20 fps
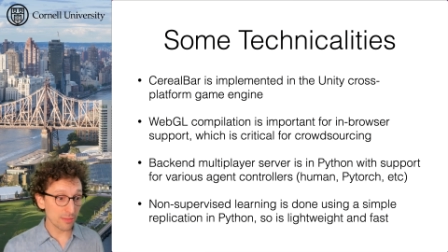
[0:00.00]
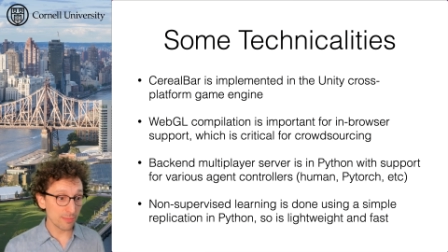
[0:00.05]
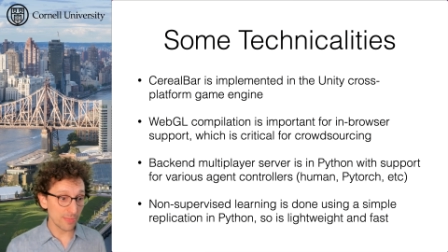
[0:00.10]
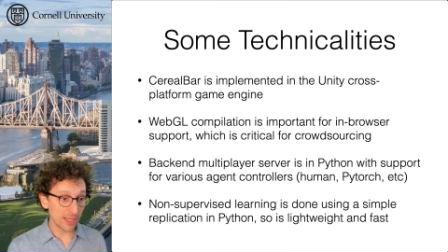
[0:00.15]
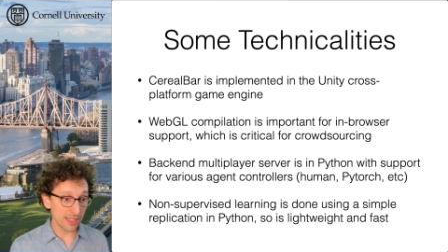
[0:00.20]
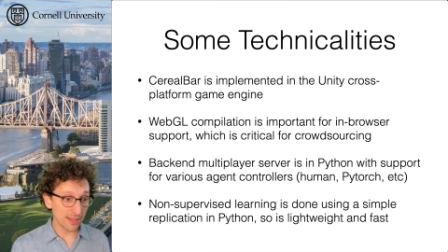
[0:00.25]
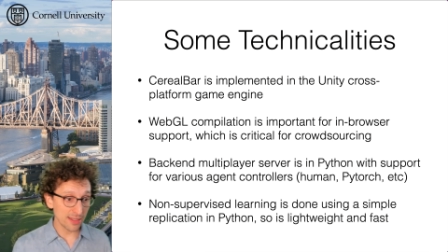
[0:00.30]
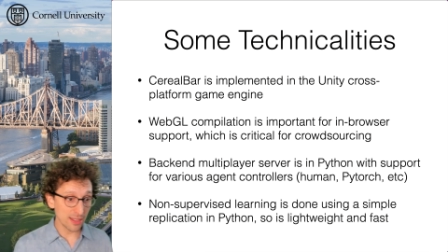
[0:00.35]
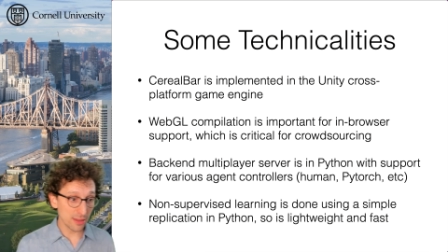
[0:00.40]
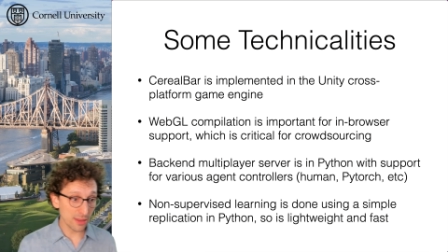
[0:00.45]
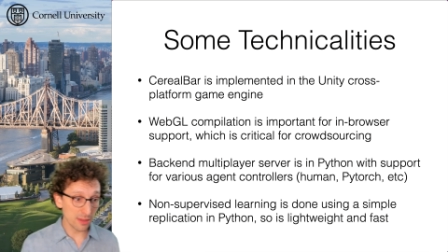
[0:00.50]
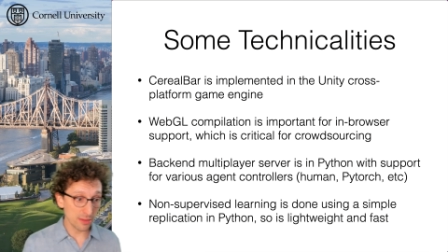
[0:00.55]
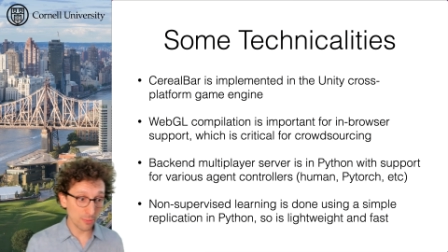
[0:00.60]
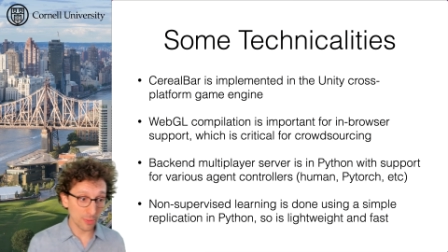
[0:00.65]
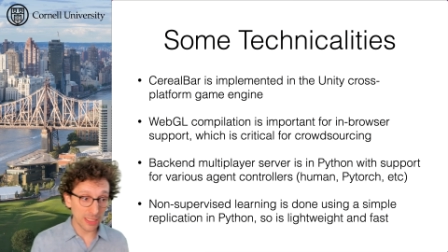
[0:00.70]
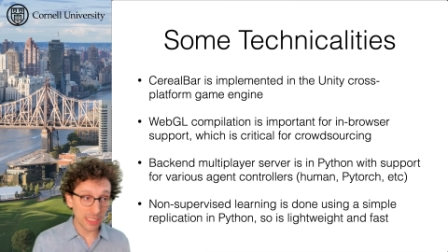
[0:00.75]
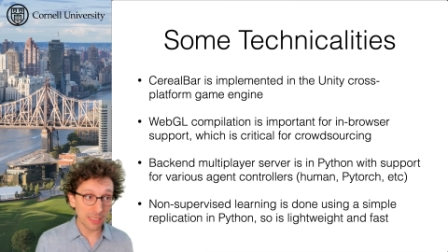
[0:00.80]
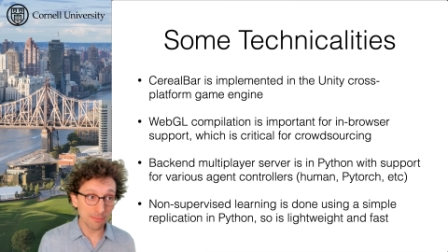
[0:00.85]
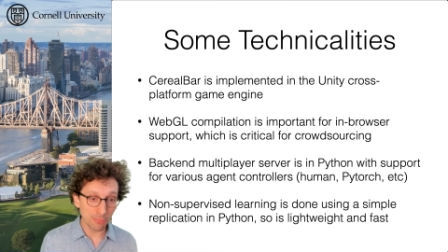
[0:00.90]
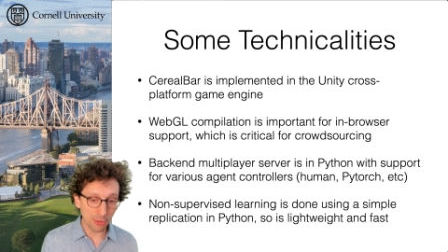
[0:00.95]
is
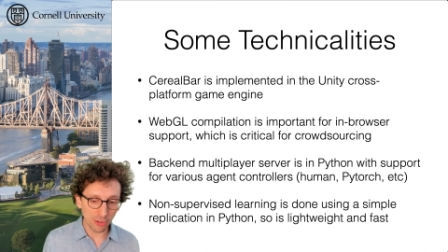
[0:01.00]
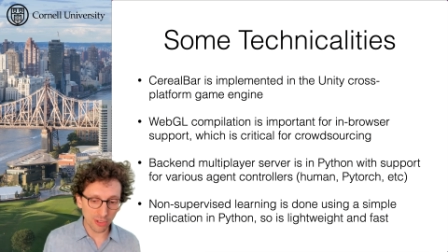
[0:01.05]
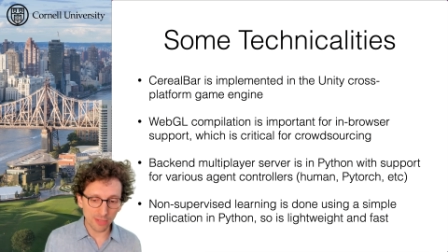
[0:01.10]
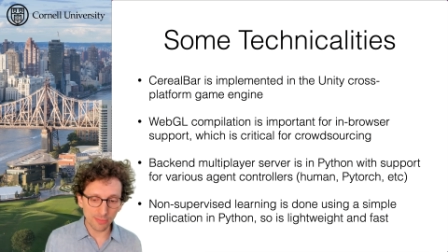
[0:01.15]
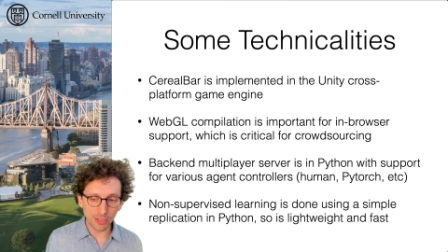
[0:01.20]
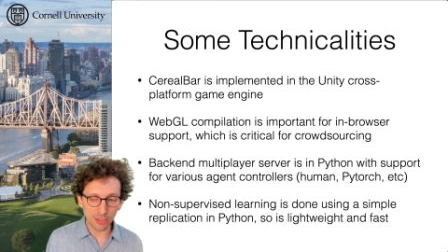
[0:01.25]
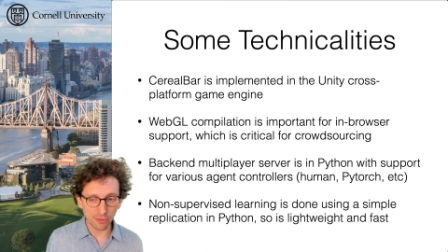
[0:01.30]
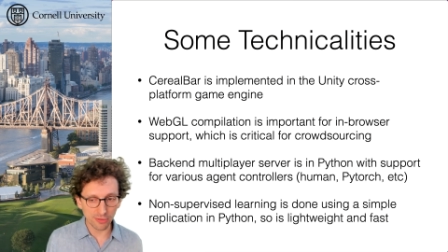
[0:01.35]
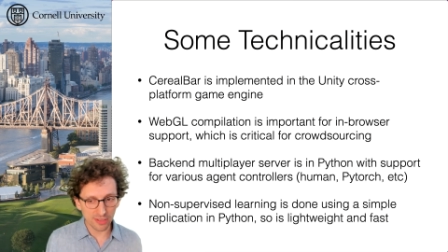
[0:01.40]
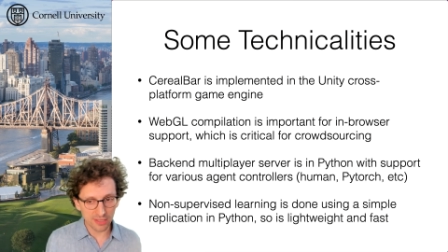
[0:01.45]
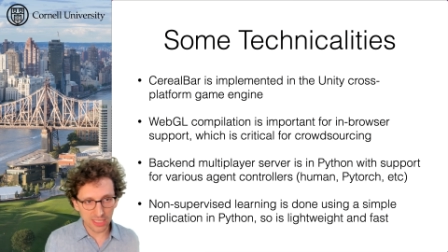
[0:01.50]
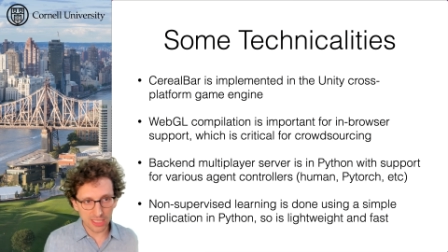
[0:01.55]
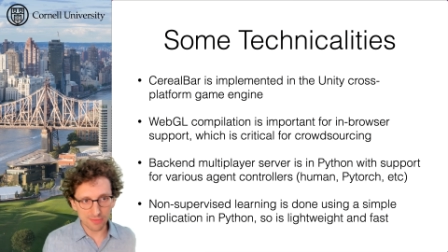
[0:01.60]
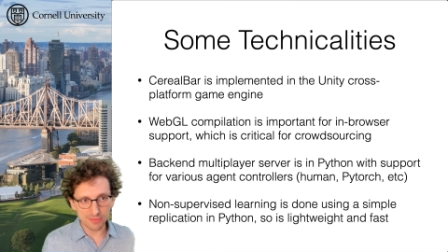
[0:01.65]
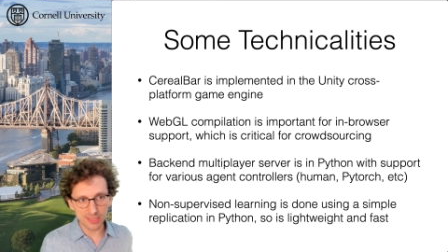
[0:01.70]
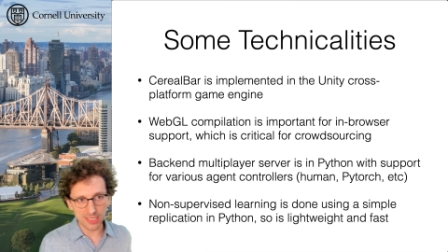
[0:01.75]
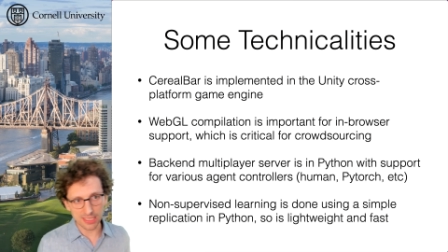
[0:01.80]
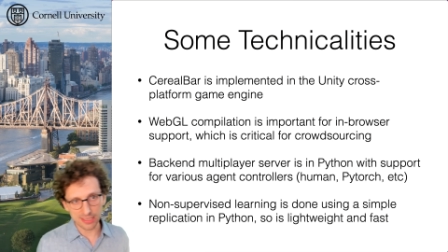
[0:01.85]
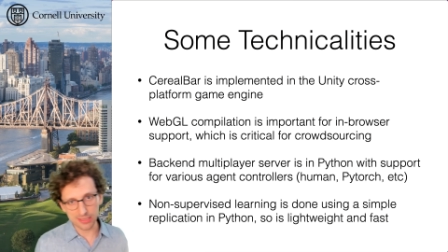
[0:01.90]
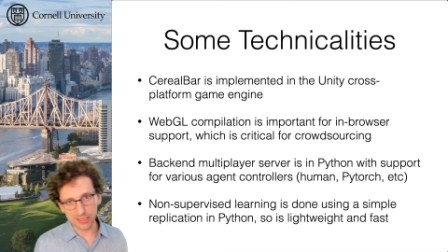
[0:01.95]
really important because it
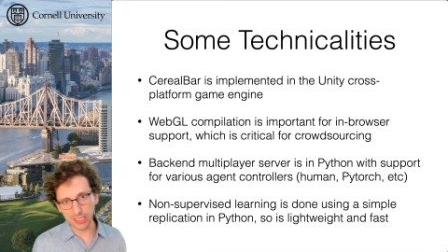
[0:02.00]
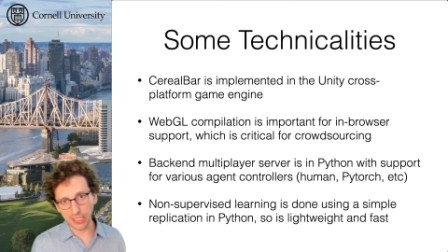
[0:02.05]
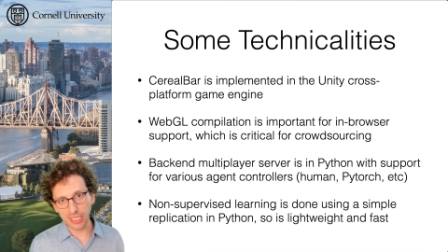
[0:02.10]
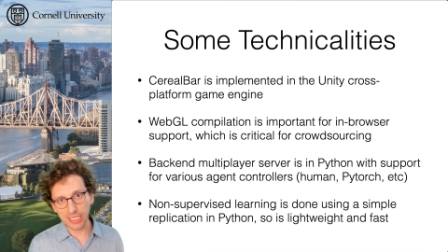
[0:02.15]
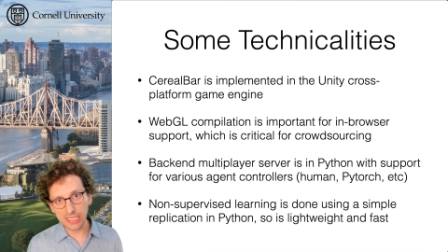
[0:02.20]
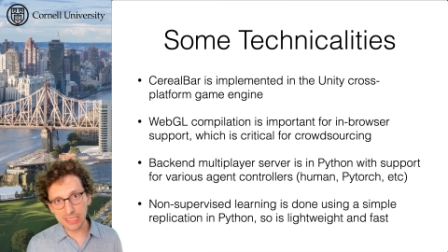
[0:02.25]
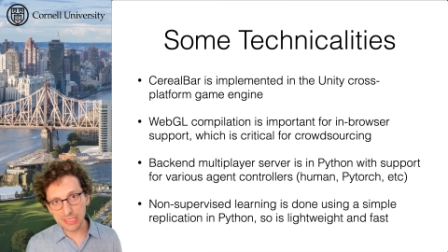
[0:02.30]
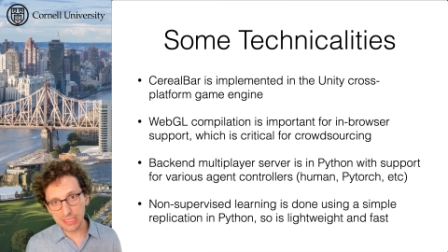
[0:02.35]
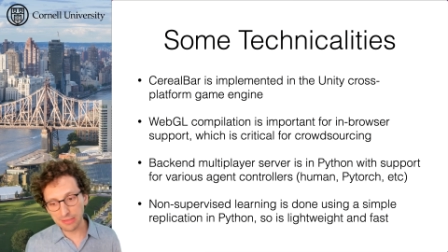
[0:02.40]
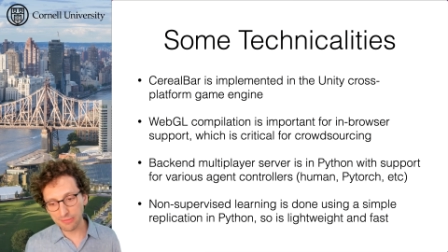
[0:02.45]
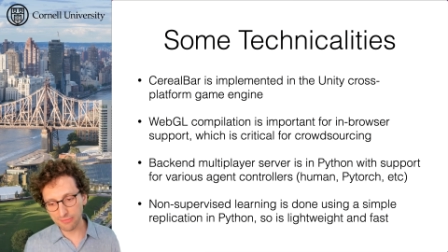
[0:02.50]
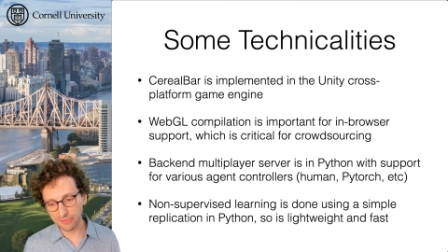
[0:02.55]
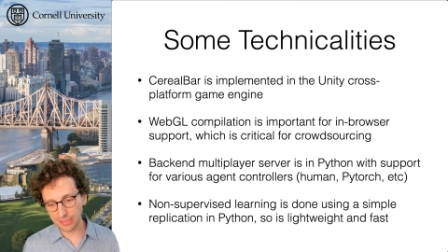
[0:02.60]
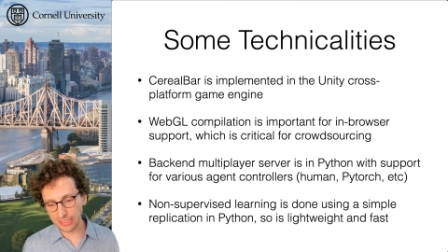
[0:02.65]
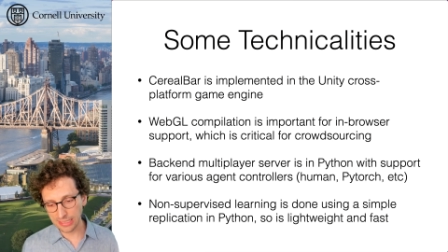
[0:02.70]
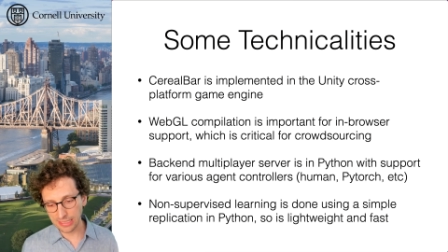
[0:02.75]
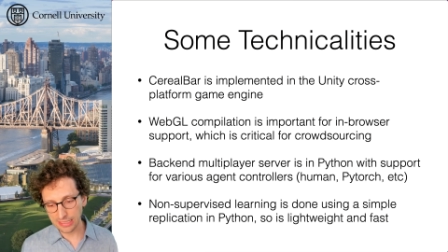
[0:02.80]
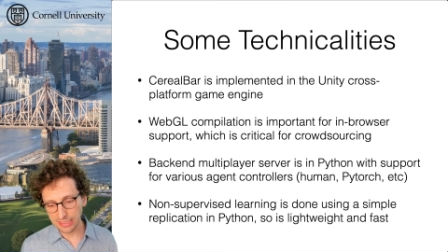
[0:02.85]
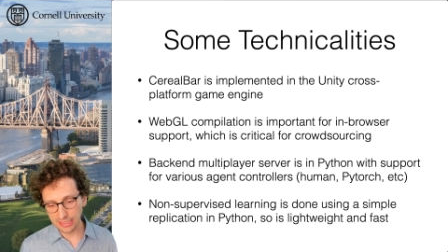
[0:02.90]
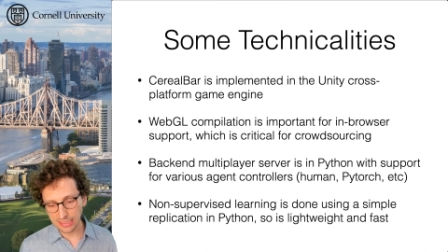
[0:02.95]
gives us a
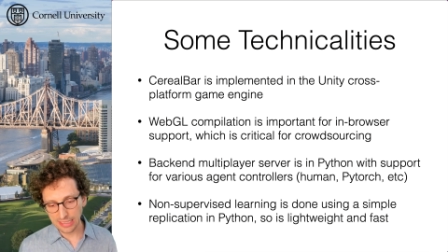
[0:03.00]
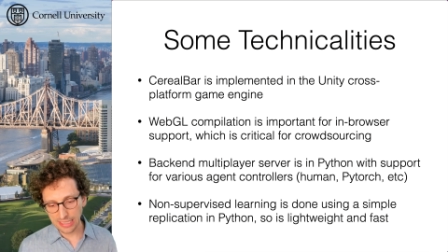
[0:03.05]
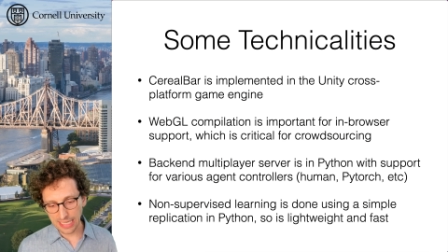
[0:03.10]
relatively